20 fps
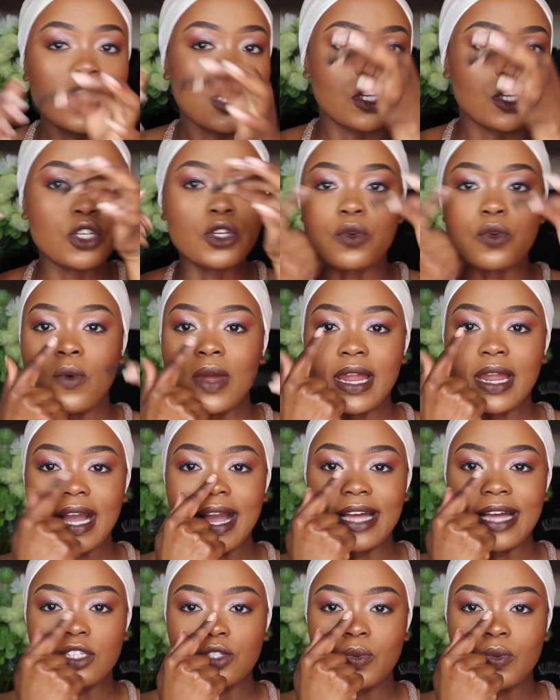You don't want to
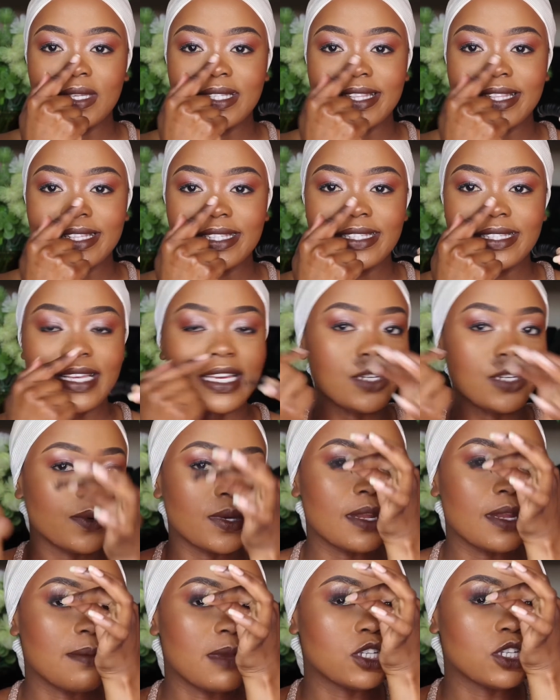cut towards this side. You
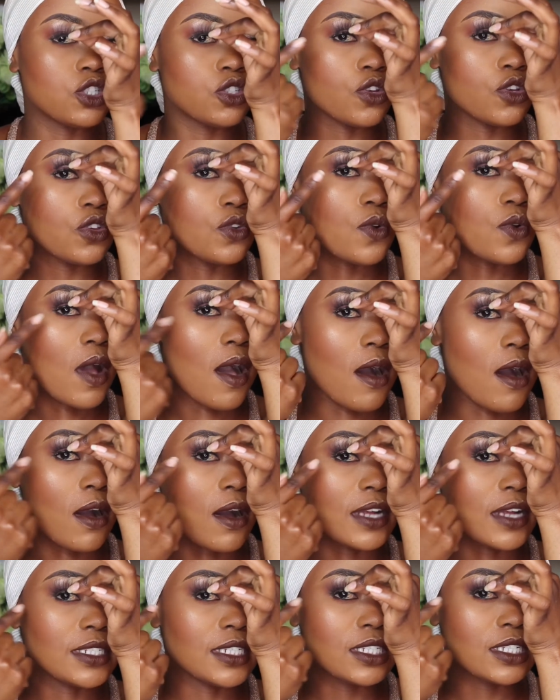want to make sure you are
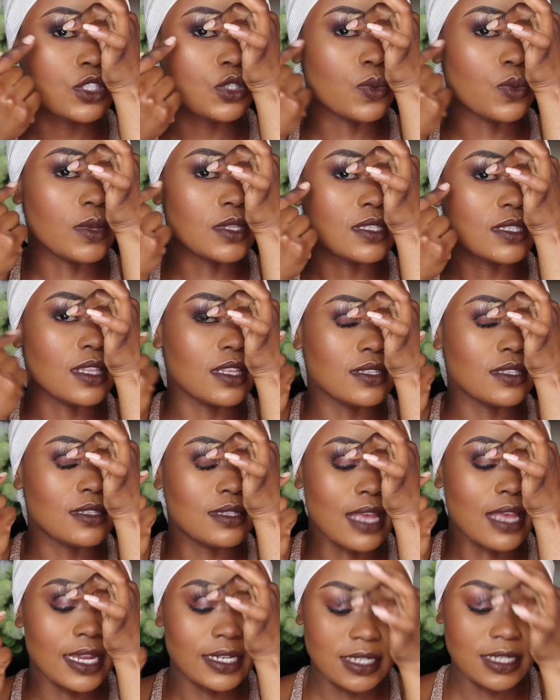cutting towards this
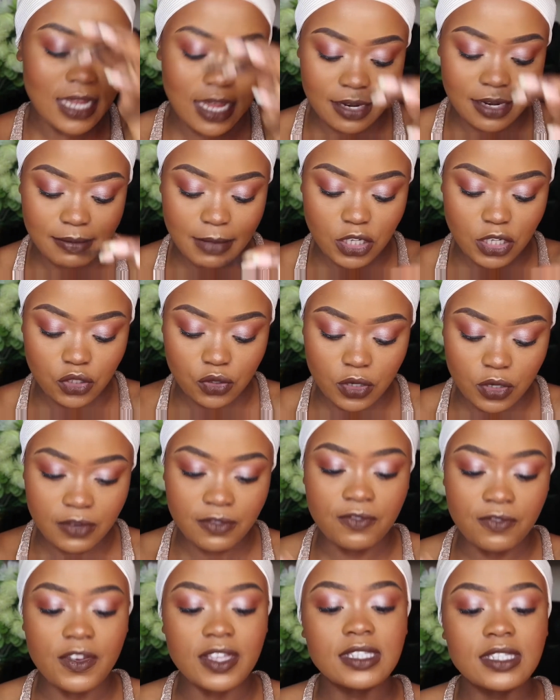side and make sure it
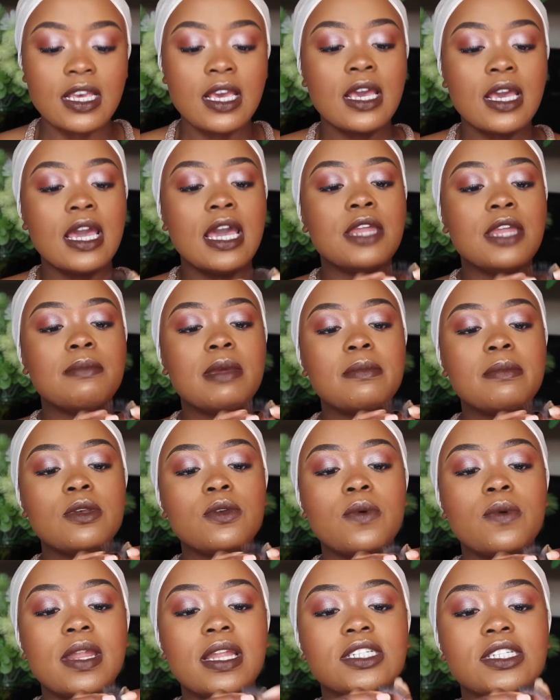fits. And maybe
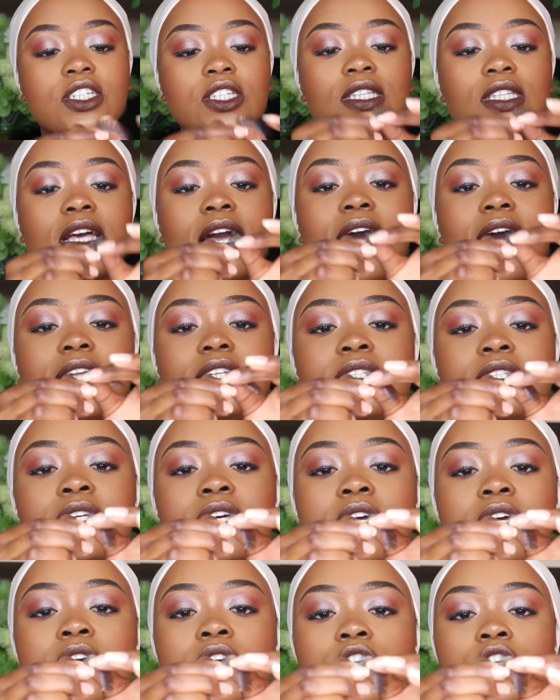you want to just cut
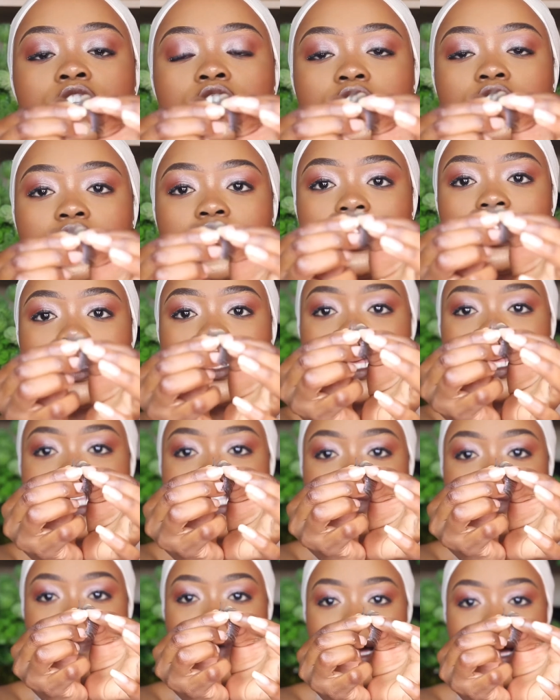just
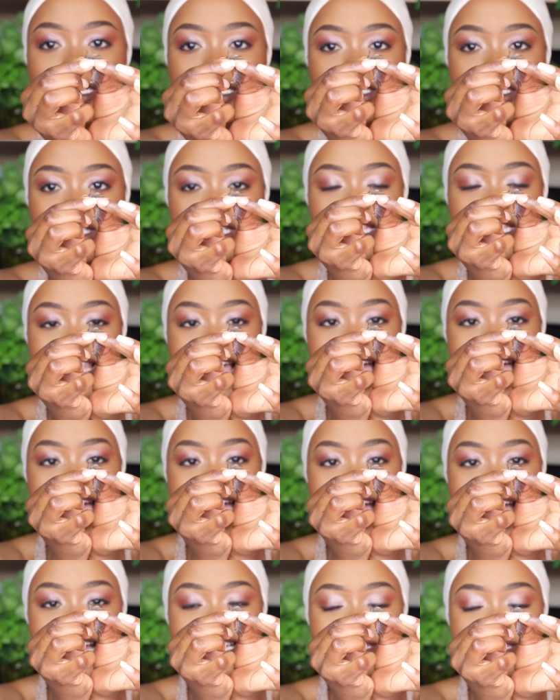this part. You see the
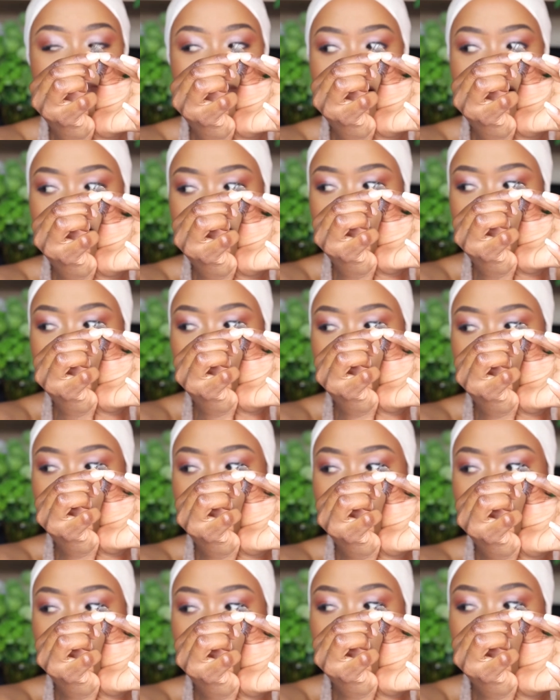end part of
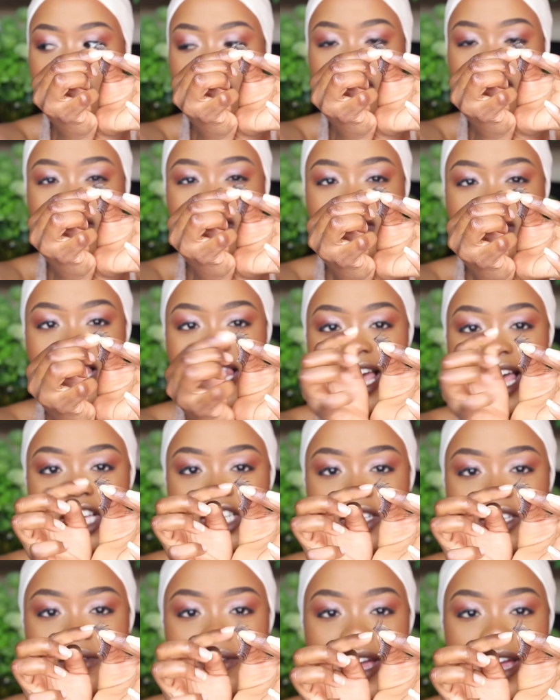the
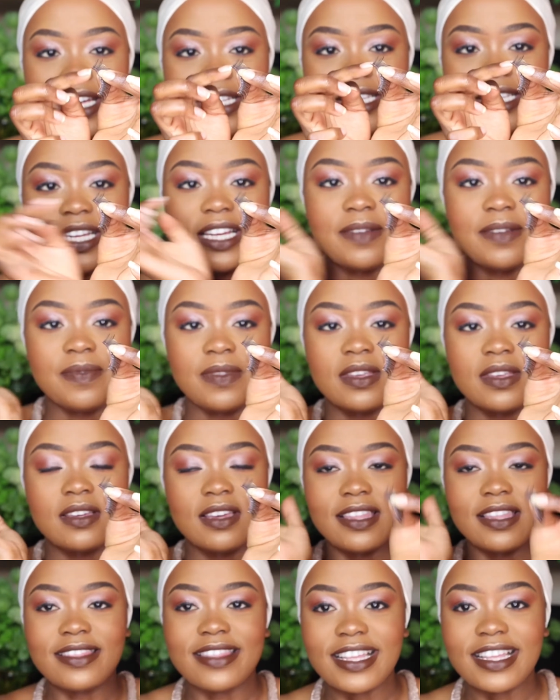lash right here,
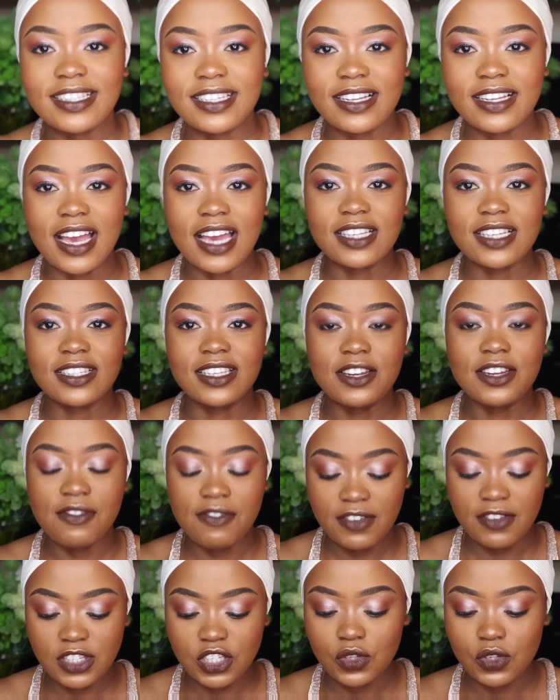and that's it, guys. It
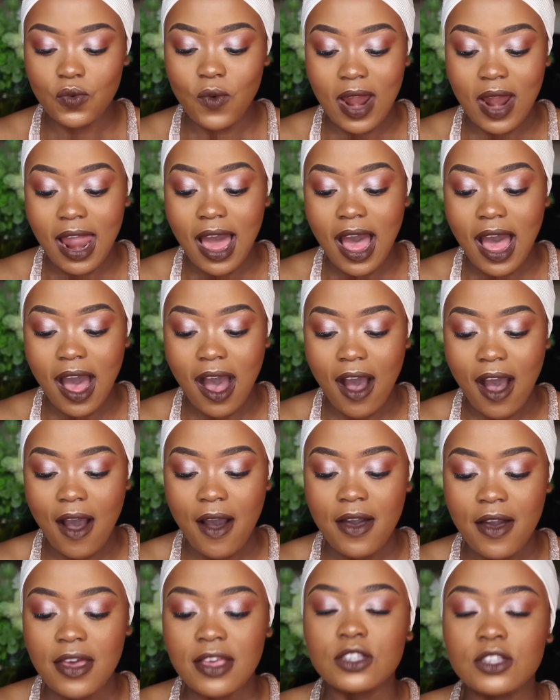fits you, voila.
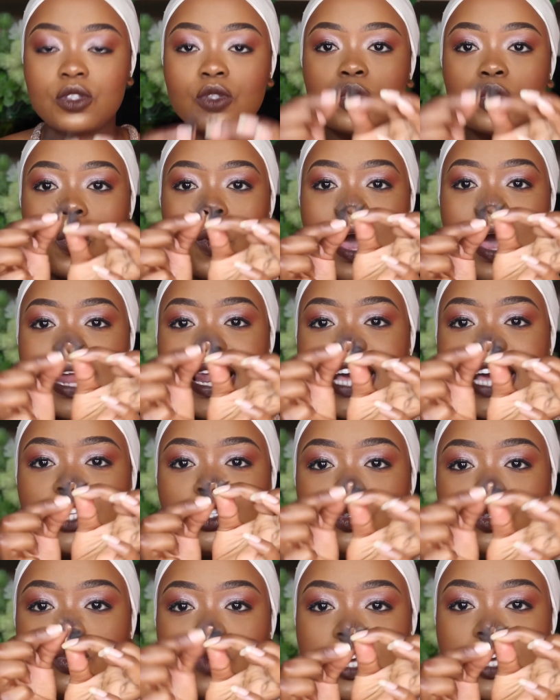So I like
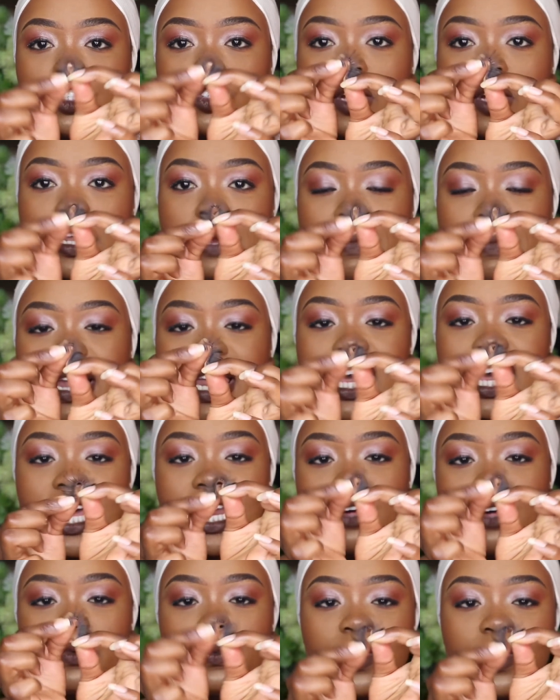to actually play
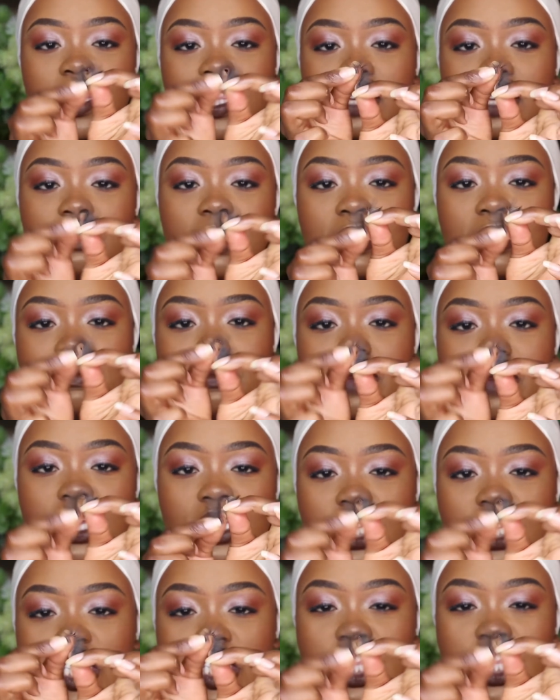around with them and make
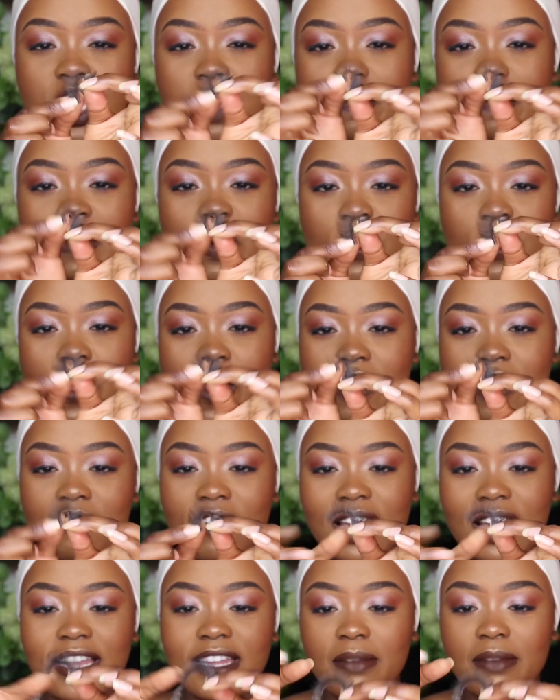them curve
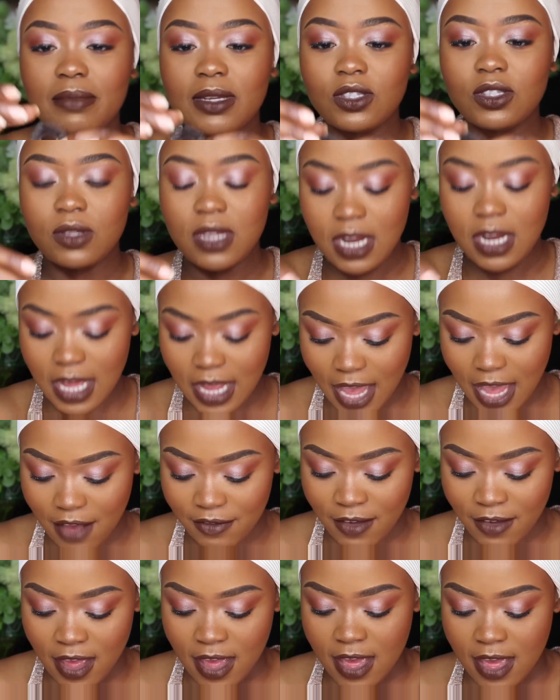a little bit, so that I
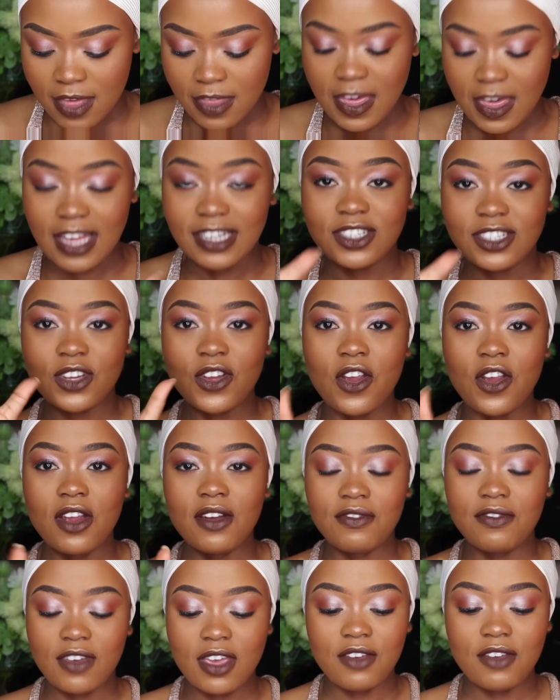have that
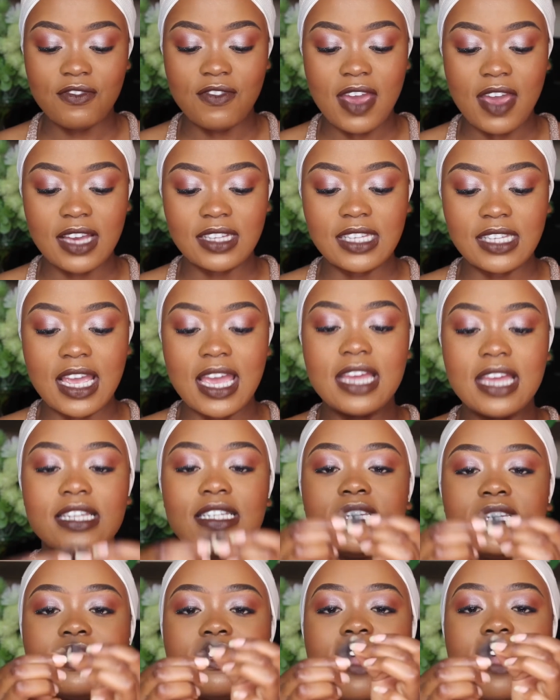curve effect
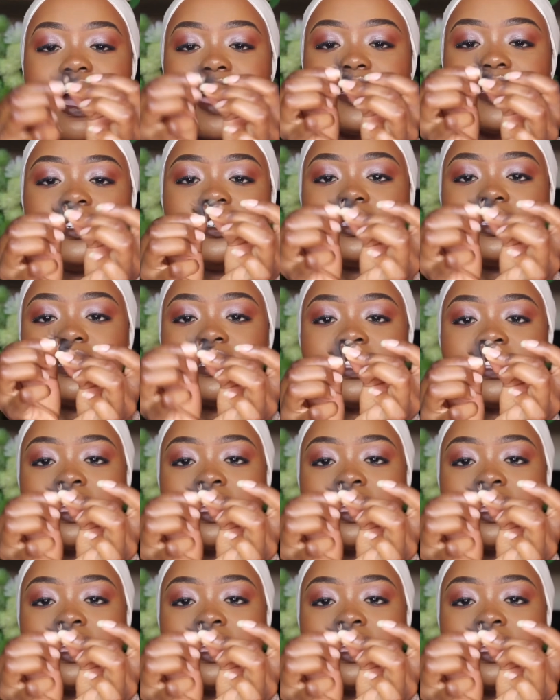and nice